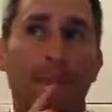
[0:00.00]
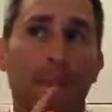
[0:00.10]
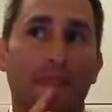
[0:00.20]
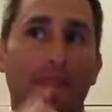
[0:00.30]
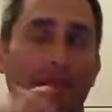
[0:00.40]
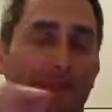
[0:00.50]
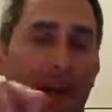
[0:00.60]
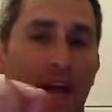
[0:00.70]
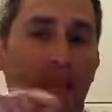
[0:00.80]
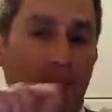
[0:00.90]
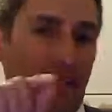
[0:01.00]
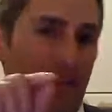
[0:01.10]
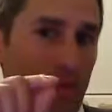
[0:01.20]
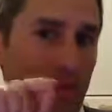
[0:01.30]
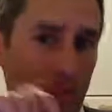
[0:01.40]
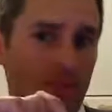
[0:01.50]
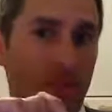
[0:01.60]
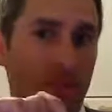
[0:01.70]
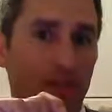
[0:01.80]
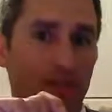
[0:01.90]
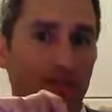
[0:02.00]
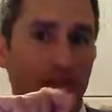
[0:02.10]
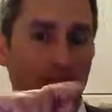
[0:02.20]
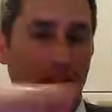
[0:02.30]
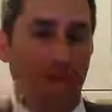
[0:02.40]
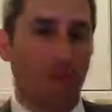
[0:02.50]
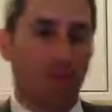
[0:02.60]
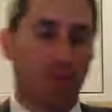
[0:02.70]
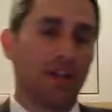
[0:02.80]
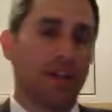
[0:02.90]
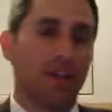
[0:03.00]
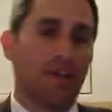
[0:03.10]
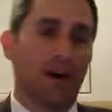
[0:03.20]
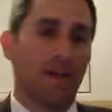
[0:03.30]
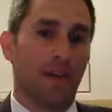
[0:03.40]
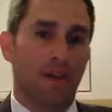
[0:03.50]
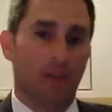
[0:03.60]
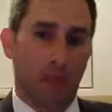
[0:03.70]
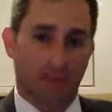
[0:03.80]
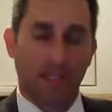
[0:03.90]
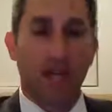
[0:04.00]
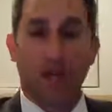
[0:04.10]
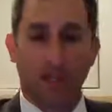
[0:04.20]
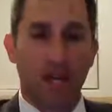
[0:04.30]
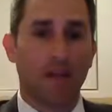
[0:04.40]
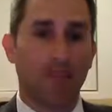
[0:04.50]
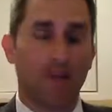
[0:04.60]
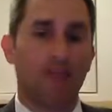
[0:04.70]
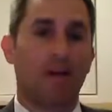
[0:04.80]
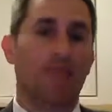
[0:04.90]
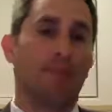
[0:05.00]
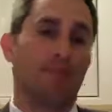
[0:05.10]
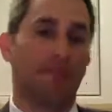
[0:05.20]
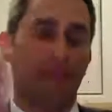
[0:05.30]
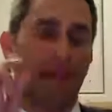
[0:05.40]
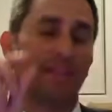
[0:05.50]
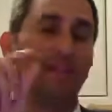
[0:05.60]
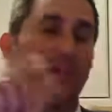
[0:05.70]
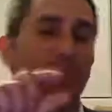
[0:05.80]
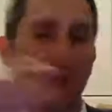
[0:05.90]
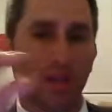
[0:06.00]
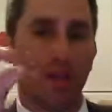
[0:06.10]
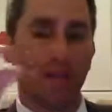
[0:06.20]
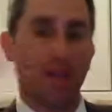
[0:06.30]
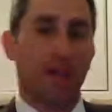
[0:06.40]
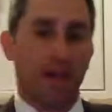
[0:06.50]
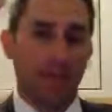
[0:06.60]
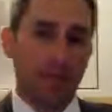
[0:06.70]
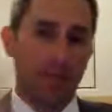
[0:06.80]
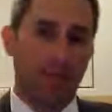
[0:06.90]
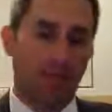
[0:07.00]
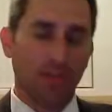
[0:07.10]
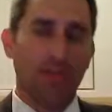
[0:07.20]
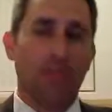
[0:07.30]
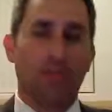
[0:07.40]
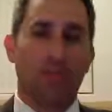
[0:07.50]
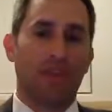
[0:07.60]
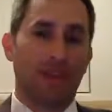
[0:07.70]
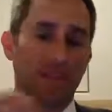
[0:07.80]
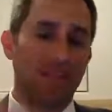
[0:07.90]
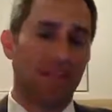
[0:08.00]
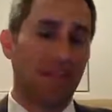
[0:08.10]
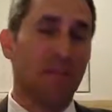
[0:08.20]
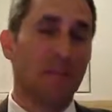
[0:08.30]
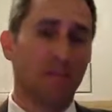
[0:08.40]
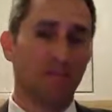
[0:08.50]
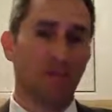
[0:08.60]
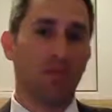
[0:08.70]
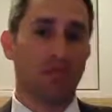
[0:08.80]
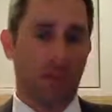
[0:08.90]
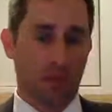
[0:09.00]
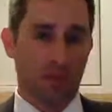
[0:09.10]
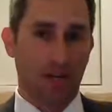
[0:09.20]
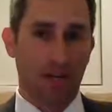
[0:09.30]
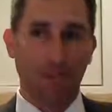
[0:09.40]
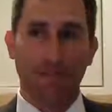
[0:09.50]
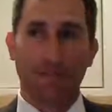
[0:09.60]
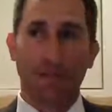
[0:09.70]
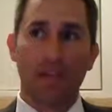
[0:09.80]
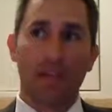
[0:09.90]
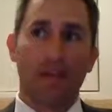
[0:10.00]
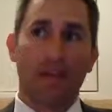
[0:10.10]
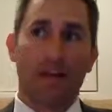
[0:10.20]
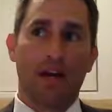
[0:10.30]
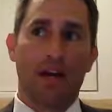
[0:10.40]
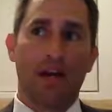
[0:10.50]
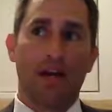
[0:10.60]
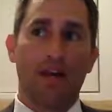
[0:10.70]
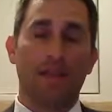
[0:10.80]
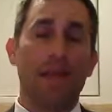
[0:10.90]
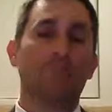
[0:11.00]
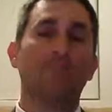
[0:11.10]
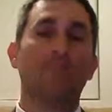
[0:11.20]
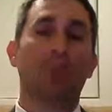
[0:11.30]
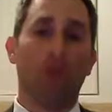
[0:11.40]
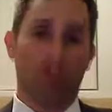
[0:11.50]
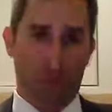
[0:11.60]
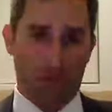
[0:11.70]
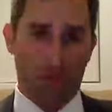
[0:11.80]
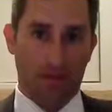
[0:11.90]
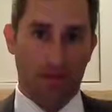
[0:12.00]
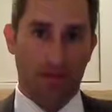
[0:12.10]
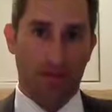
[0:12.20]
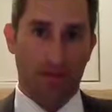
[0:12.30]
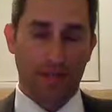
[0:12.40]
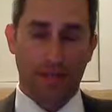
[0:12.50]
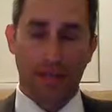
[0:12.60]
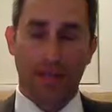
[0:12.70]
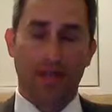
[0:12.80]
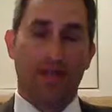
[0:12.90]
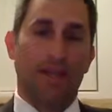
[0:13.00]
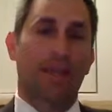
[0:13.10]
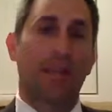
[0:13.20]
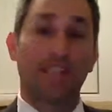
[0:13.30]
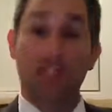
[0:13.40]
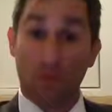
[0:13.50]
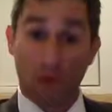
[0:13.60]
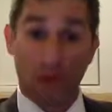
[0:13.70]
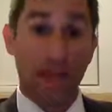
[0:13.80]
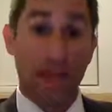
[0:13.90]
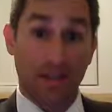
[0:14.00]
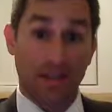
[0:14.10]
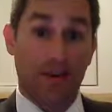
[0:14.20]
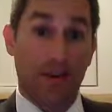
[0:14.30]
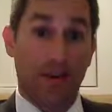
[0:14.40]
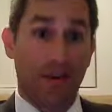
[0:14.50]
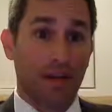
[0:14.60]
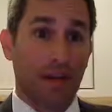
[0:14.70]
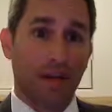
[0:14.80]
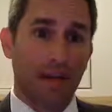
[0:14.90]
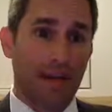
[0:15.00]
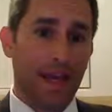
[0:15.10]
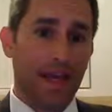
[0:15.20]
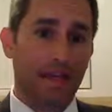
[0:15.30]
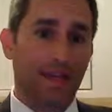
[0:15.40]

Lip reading: the fact that they would do this, that they would put it up on the website, I'll talk more about it, but the fact that they put it up and then they pull it down without explaining to me what's going on, that's bull. Okay? That's the wrong answer. And